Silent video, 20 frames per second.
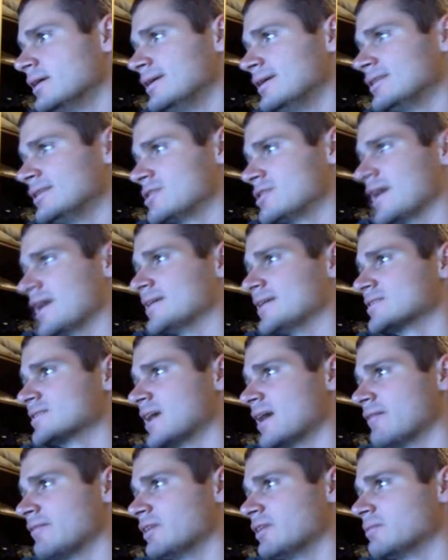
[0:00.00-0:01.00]
do you guys
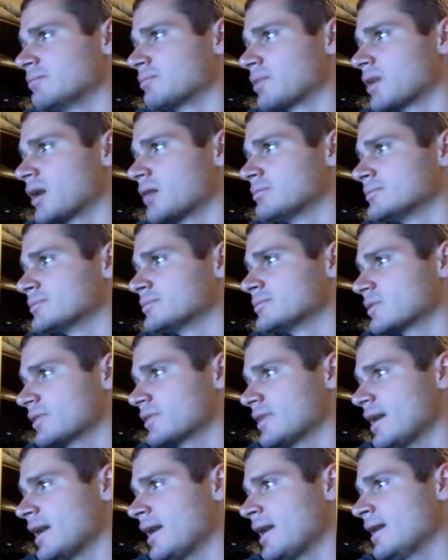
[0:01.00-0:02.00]
have any problems with
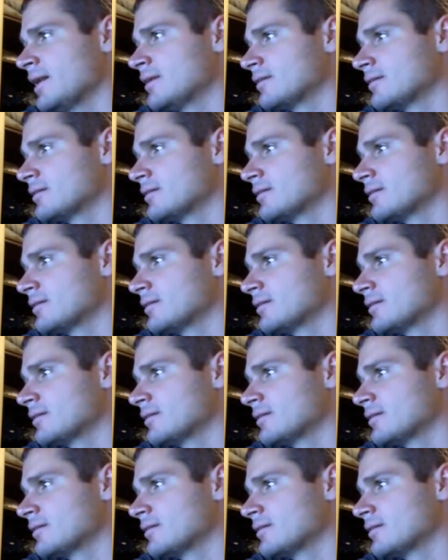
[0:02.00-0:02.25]
that?